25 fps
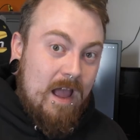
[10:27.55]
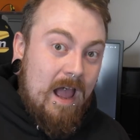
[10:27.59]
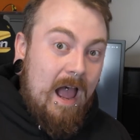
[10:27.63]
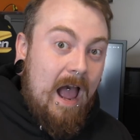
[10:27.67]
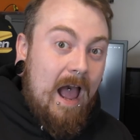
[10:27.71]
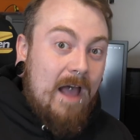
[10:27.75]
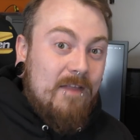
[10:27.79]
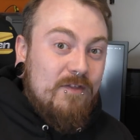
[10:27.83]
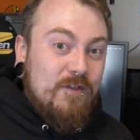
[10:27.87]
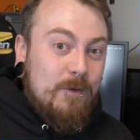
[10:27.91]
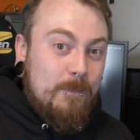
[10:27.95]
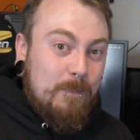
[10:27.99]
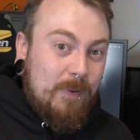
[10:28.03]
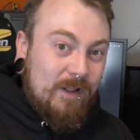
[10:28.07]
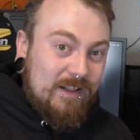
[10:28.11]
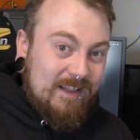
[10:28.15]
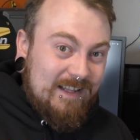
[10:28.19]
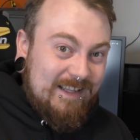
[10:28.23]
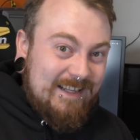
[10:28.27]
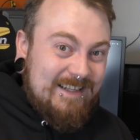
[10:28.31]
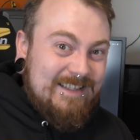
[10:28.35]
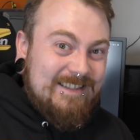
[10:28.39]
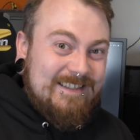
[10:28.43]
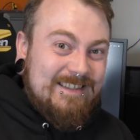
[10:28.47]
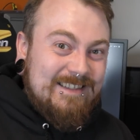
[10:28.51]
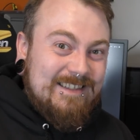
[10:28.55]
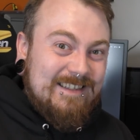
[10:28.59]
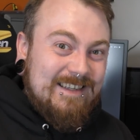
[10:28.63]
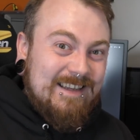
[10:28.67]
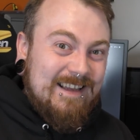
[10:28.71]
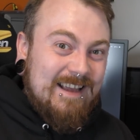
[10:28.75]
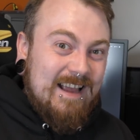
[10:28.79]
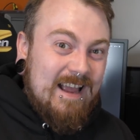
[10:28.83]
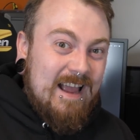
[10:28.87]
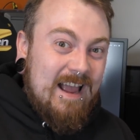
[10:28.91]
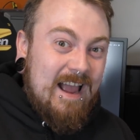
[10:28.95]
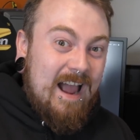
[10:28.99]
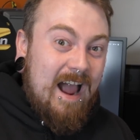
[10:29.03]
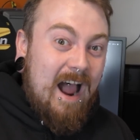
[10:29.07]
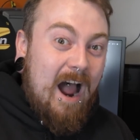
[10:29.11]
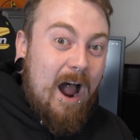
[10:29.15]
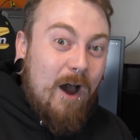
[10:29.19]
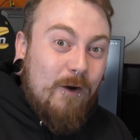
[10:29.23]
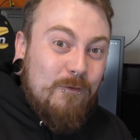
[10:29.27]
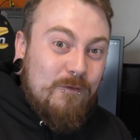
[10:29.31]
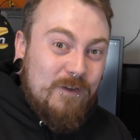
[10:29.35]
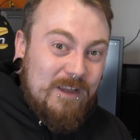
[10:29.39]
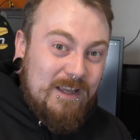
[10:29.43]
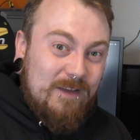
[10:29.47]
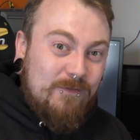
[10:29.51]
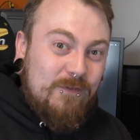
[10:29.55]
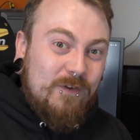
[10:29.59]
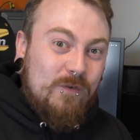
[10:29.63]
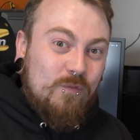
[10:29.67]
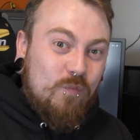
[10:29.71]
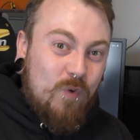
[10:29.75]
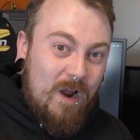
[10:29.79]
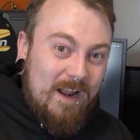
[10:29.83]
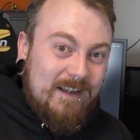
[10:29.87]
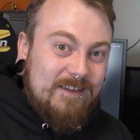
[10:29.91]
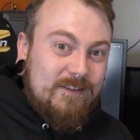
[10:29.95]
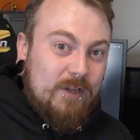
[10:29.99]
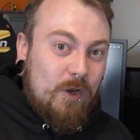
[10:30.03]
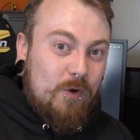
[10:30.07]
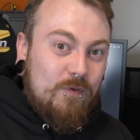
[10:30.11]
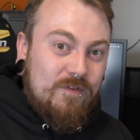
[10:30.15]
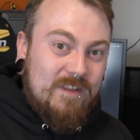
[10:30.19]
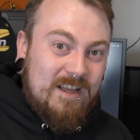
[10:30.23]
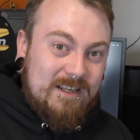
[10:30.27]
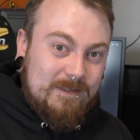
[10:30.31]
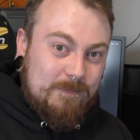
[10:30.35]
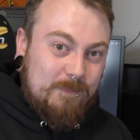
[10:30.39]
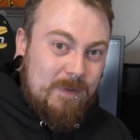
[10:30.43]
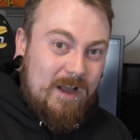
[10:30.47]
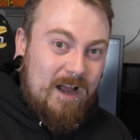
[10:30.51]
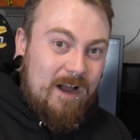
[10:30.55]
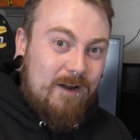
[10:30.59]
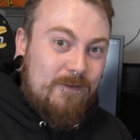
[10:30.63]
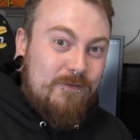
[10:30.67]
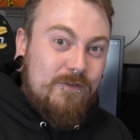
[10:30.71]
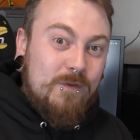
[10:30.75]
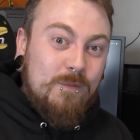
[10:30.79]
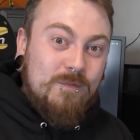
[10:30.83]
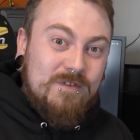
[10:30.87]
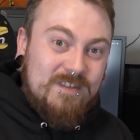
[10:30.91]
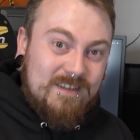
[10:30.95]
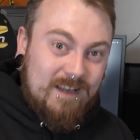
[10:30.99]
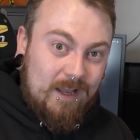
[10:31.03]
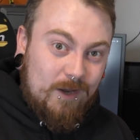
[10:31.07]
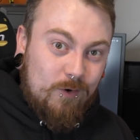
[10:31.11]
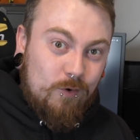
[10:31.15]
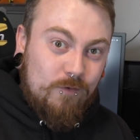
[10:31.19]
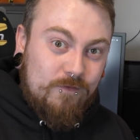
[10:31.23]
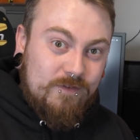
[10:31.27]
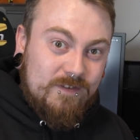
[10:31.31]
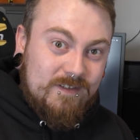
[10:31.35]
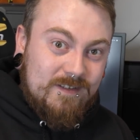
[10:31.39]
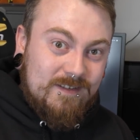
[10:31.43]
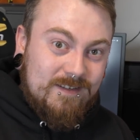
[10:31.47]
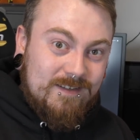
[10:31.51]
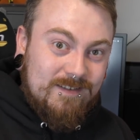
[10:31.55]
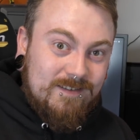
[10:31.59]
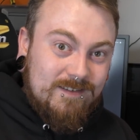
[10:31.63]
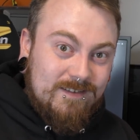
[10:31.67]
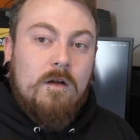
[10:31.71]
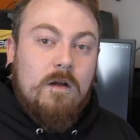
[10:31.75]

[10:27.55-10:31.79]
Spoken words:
And the police have even went down this path themselves.